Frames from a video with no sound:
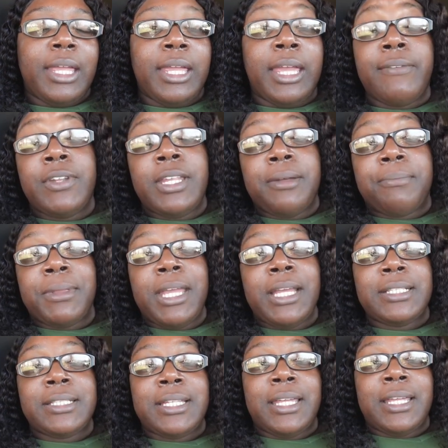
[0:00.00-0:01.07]
giving him
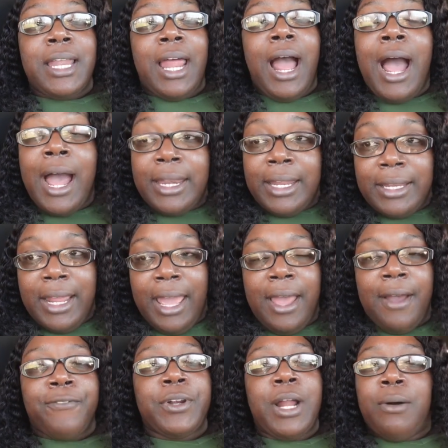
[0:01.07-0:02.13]
things that I didn't
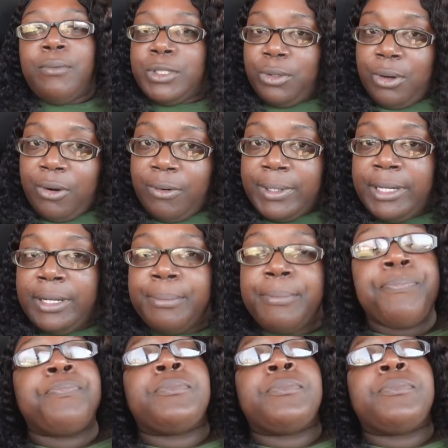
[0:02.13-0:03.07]
have when I was growing up.